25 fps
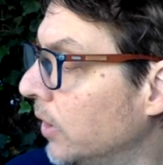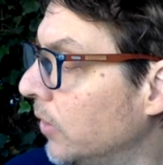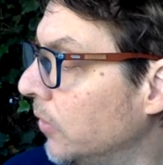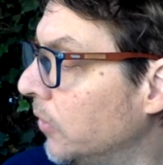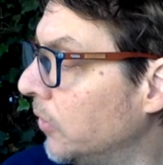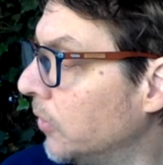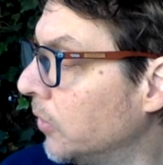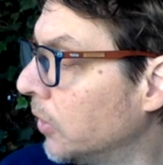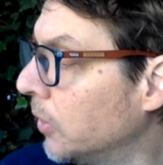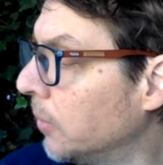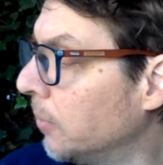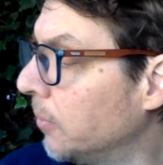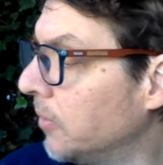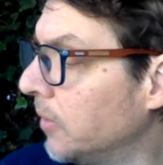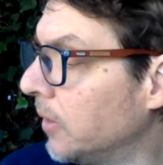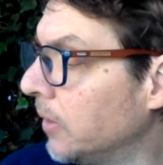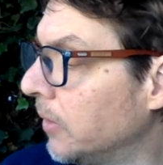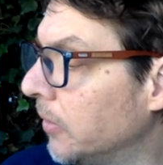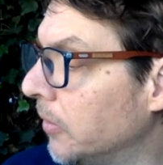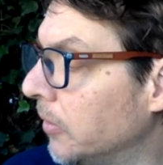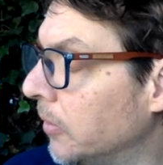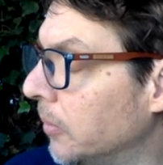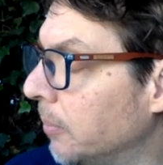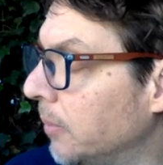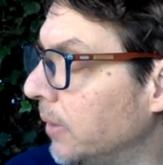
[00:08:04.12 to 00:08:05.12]
and
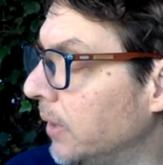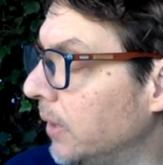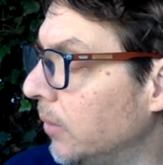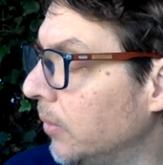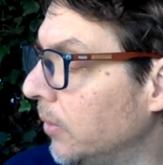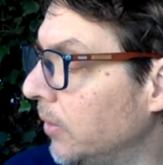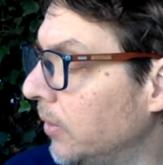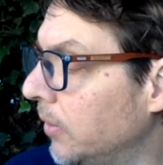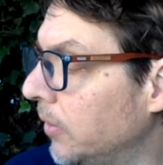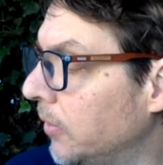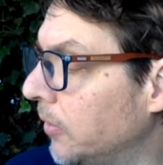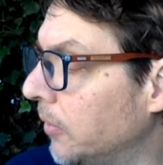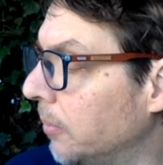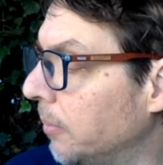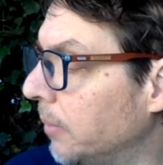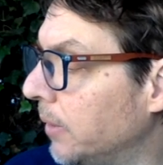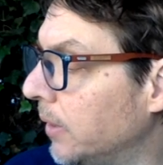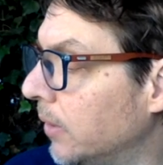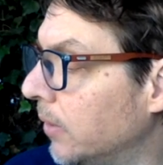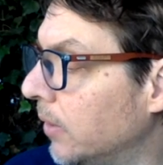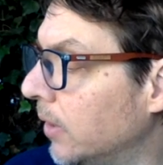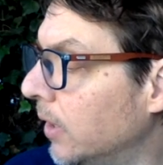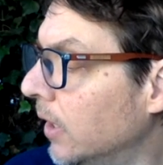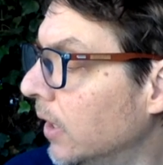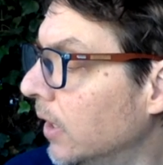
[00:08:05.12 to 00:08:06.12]
circumstances appear and
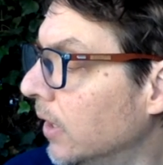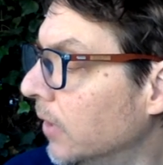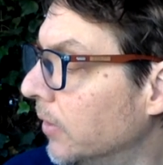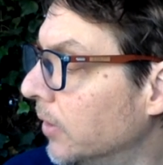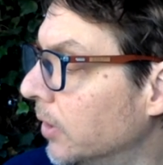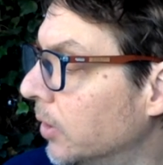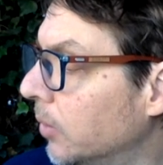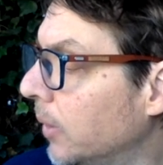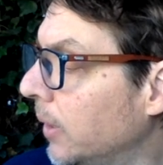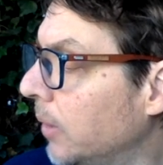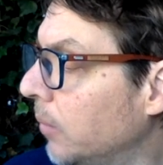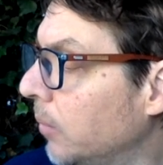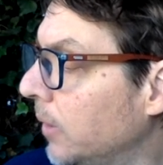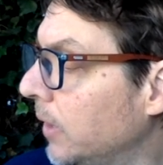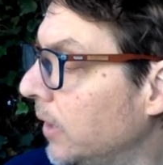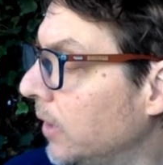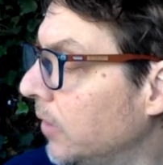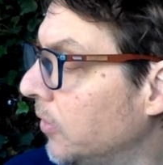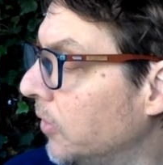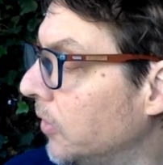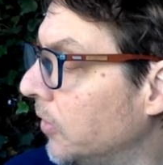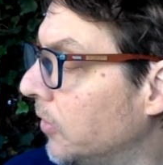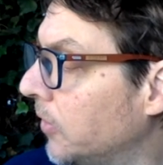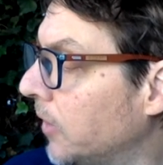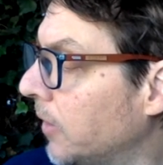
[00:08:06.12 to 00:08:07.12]
disappear. The Great Way
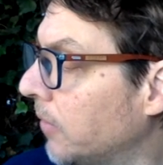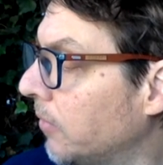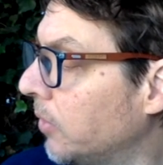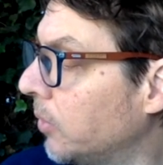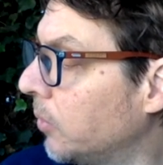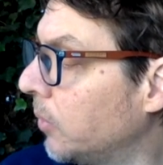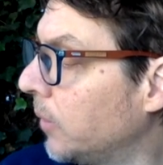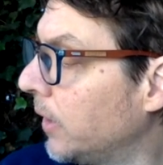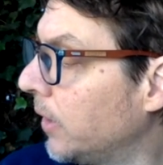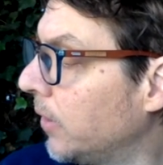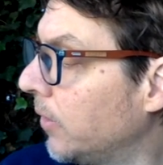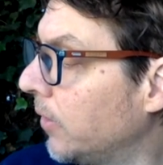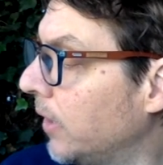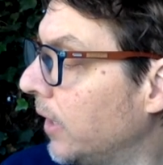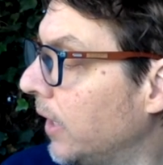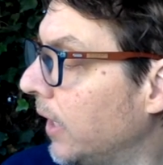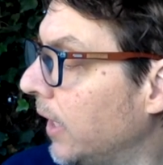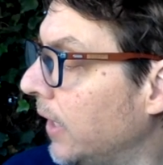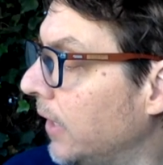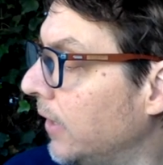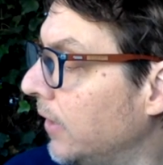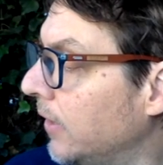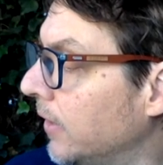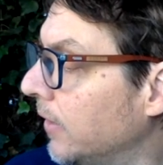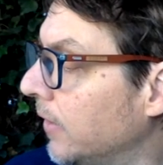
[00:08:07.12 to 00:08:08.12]
exists everywhere,
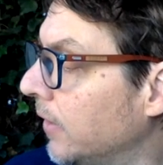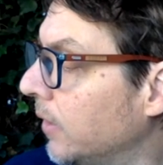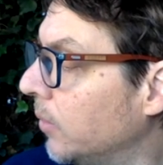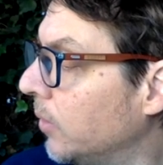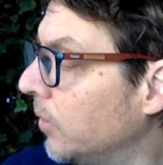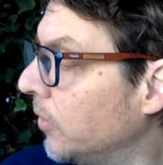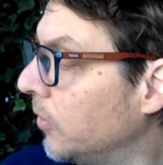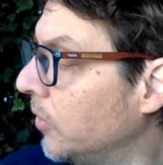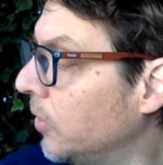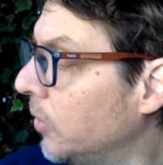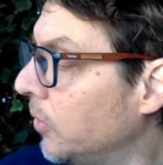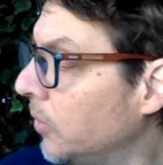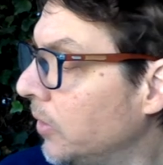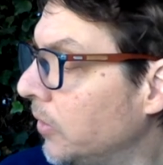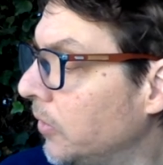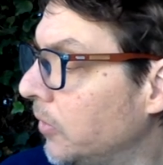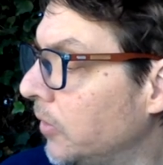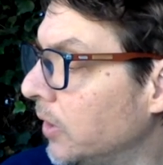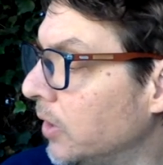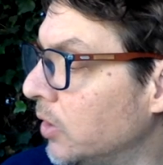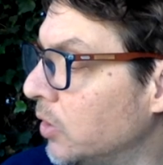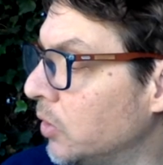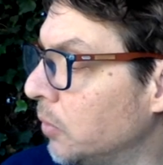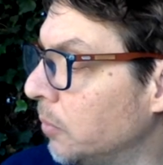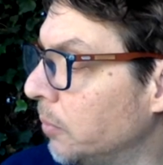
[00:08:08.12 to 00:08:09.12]
and there is no
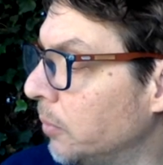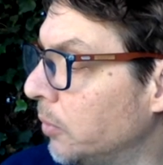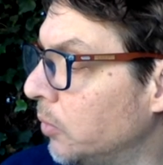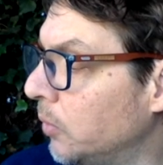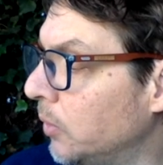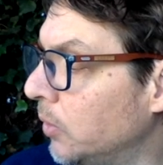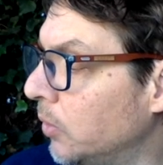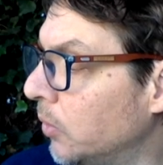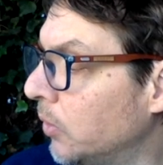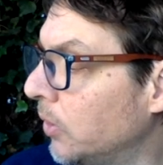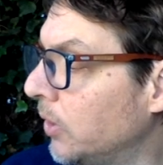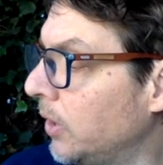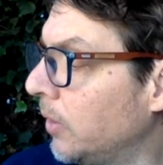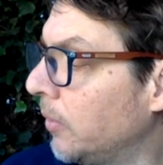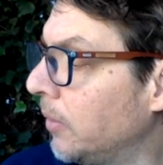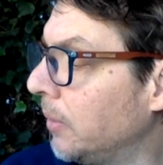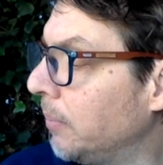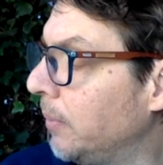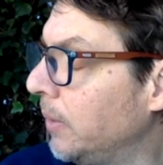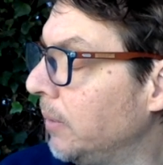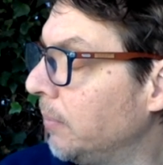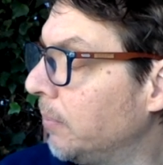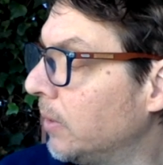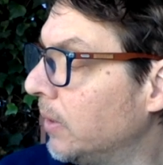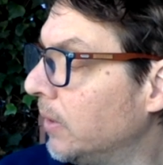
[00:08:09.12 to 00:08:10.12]
distinction between ordinary
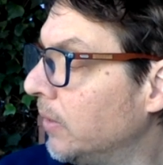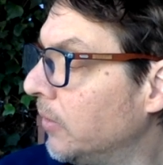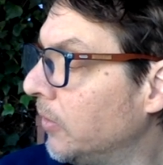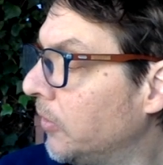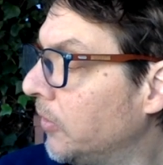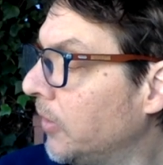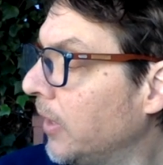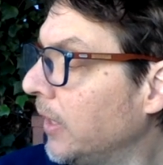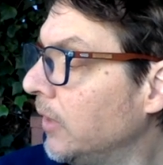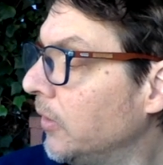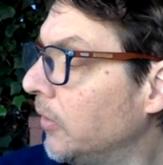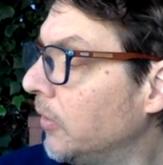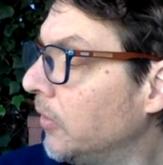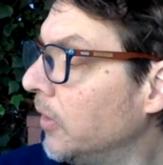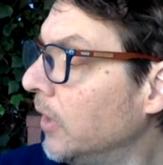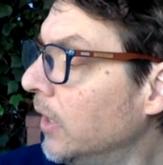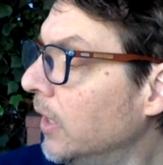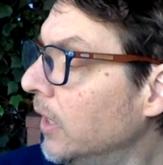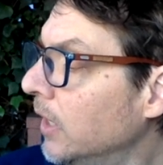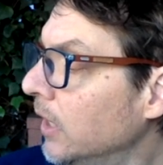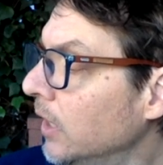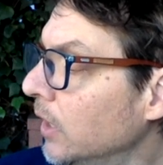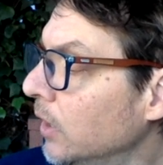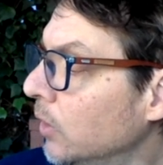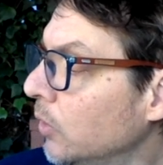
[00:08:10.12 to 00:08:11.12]
people and saints.
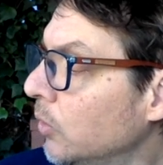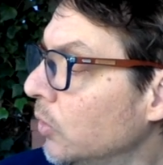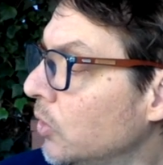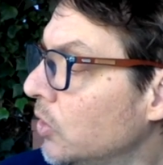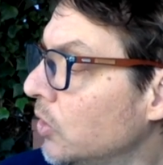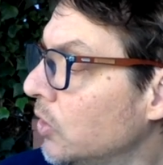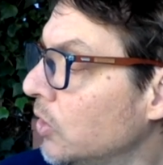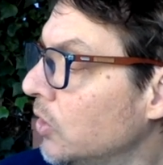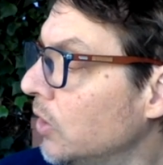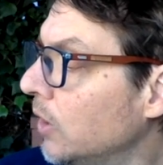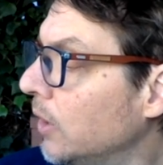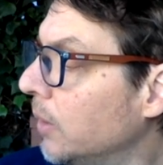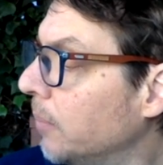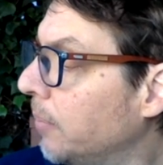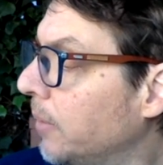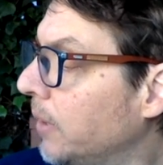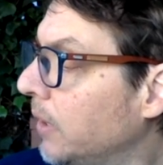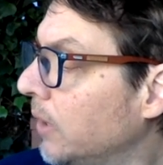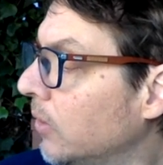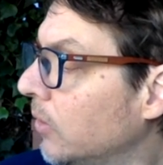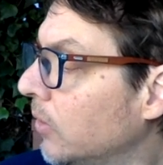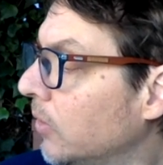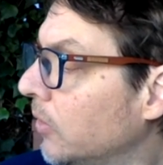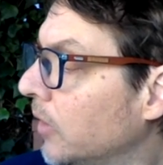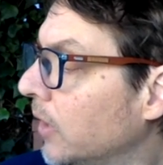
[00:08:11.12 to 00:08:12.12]
Illusion
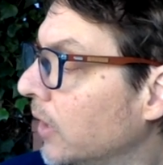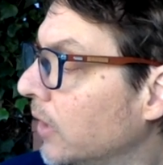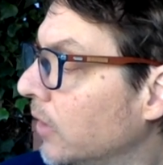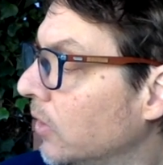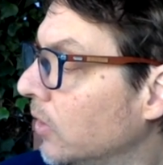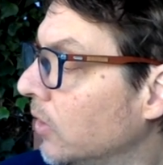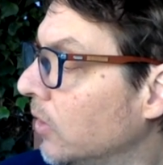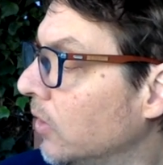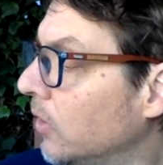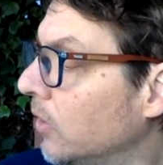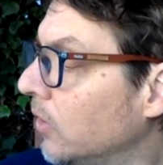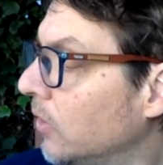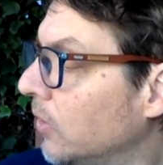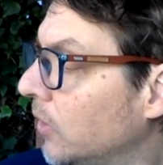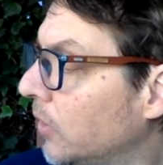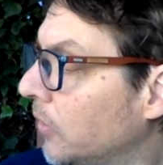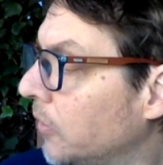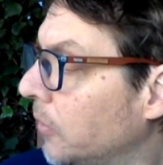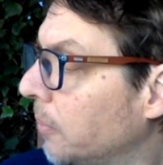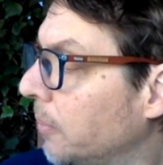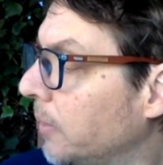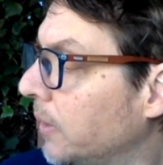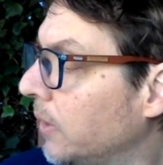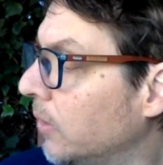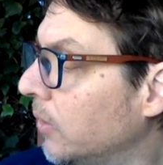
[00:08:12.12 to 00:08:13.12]
appears and
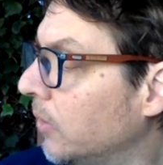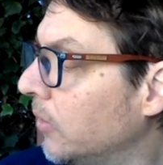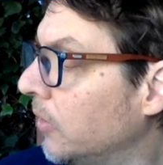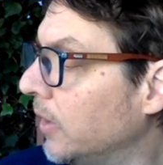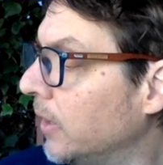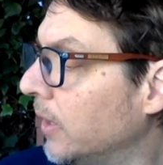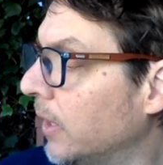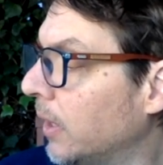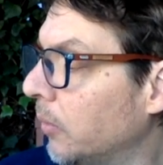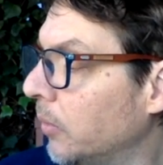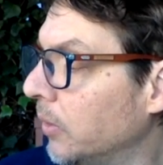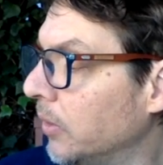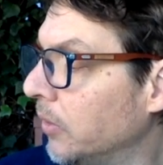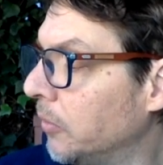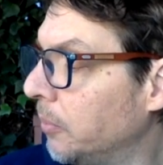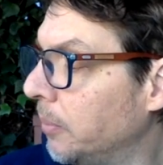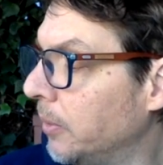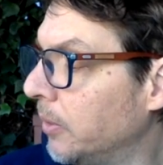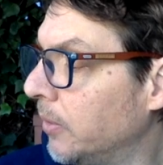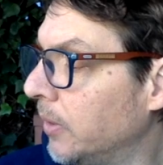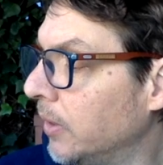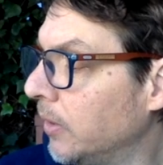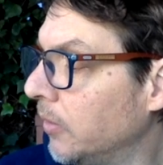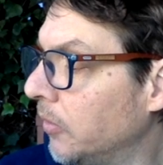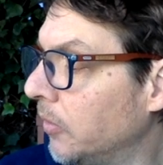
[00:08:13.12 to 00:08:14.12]
disappears in our
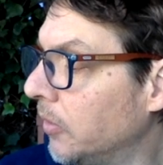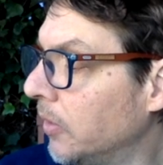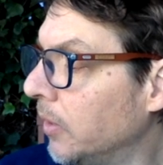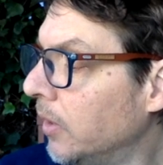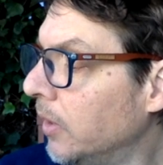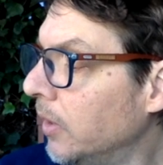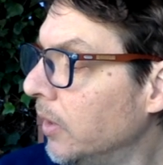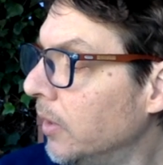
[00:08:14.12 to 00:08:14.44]
experience.